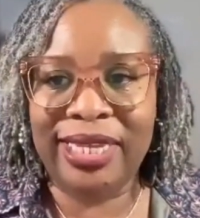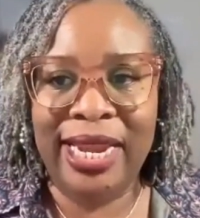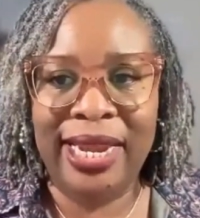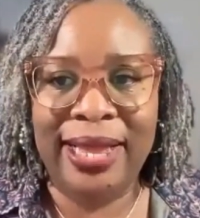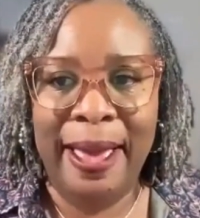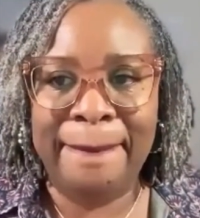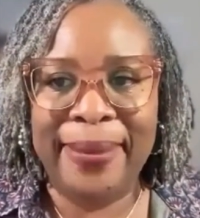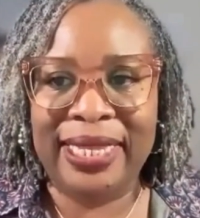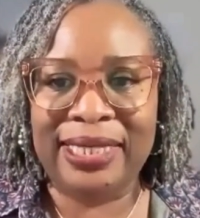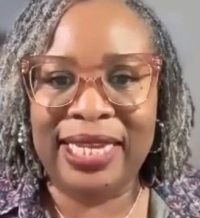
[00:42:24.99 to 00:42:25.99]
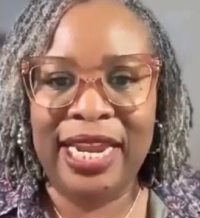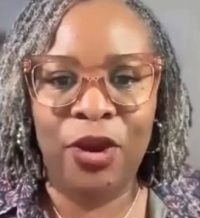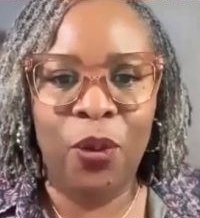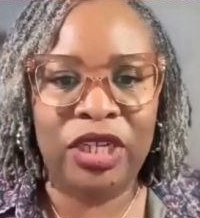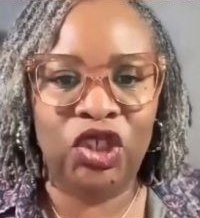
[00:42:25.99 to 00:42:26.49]
Any comments? Any
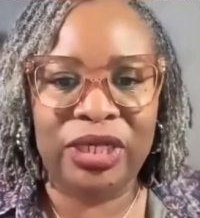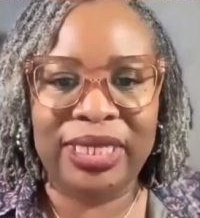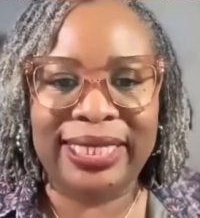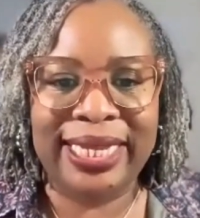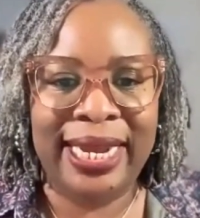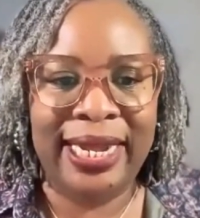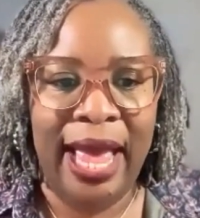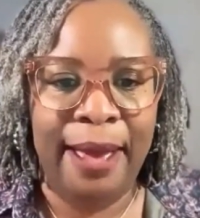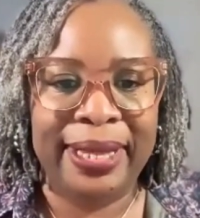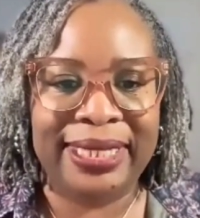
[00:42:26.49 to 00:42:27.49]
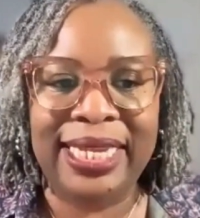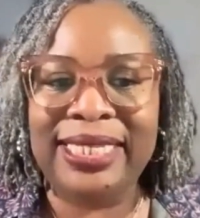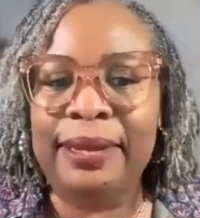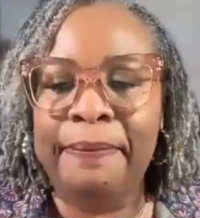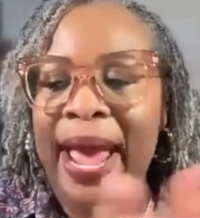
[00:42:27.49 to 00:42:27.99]
questions? Any comments?
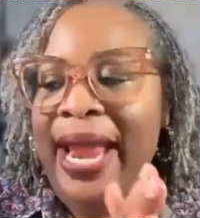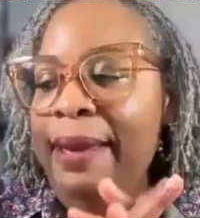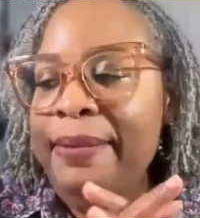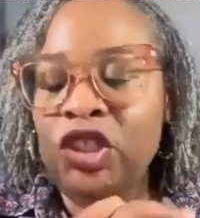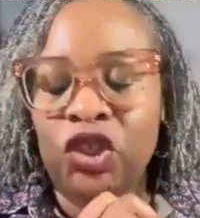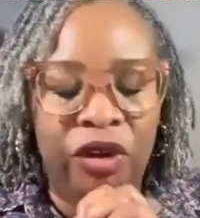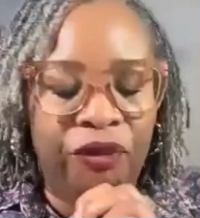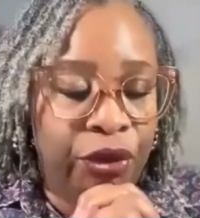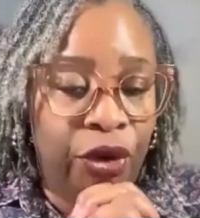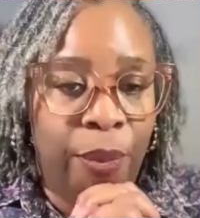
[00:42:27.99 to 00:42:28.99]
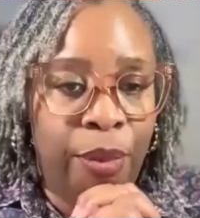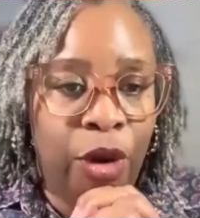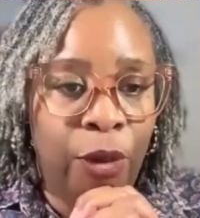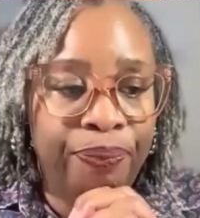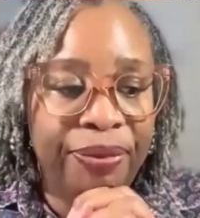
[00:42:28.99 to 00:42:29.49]
Listen, my name is Jennifer Yarbrough.